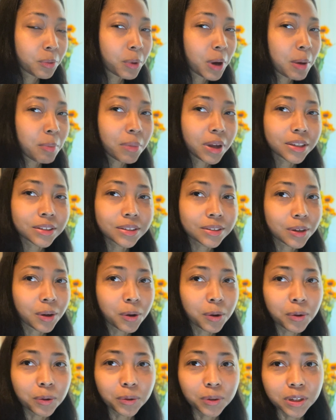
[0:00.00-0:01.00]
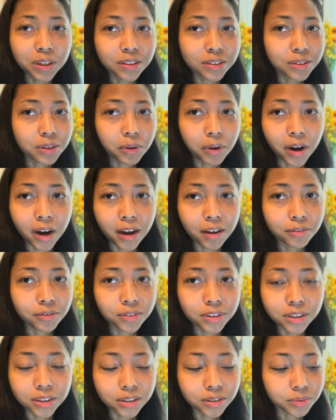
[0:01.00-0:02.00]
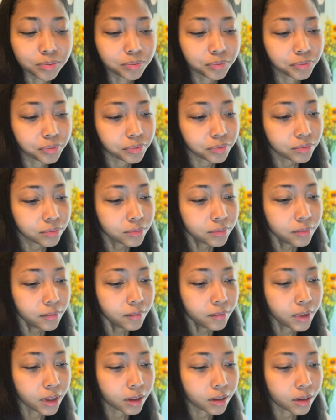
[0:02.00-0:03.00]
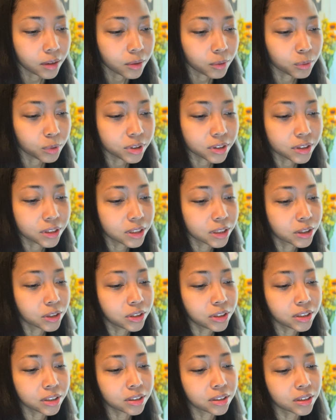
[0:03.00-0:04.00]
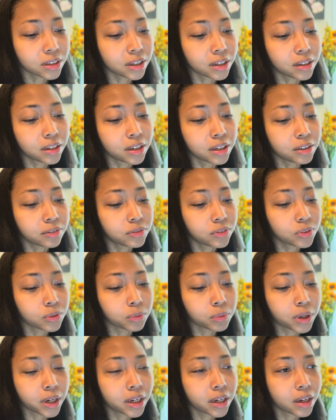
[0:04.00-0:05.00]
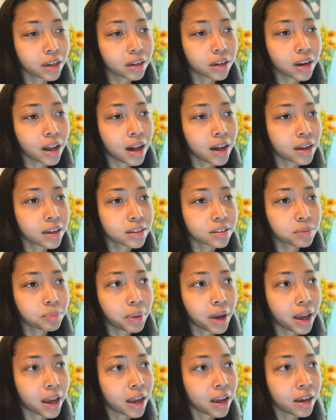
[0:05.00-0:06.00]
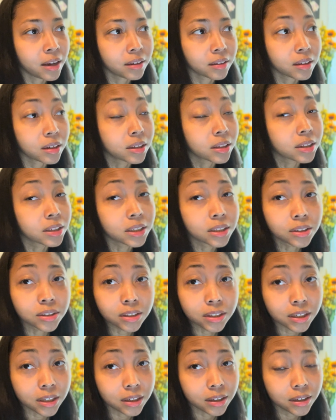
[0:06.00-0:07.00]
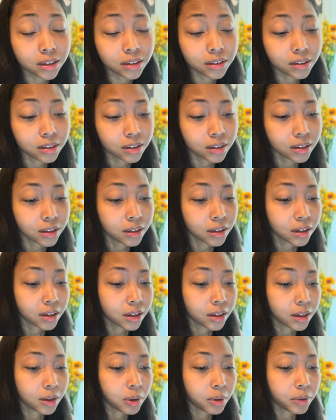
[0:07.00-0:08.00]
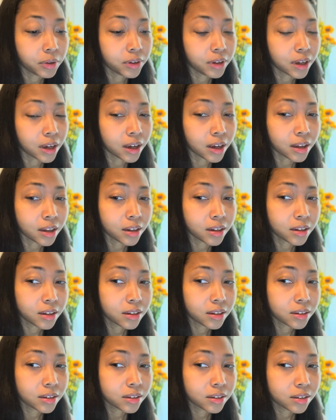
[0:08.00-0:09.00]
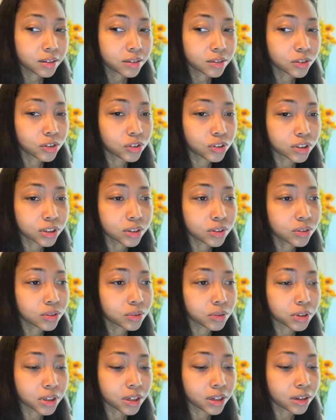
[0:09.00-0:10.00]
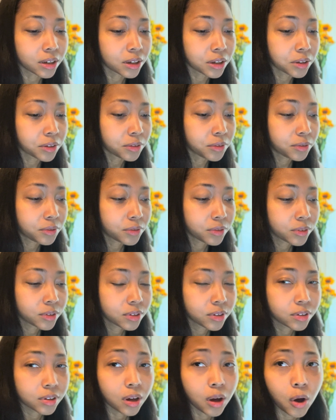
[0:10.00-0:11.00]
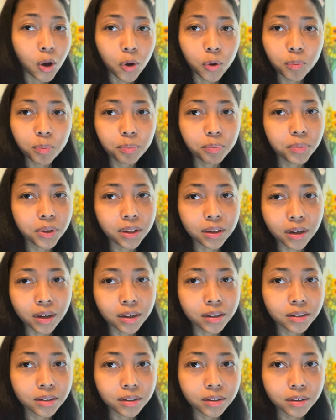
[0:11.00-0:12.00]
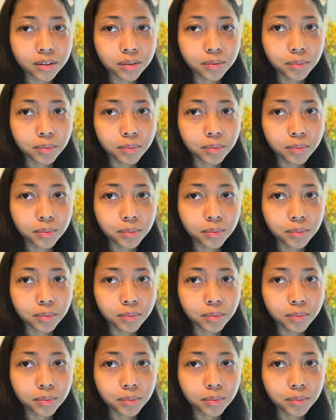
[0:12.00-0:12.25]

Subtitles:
way my soul is crafted. Resilient enough to recognize pain clearly, yet gentle enough to hope beyond it.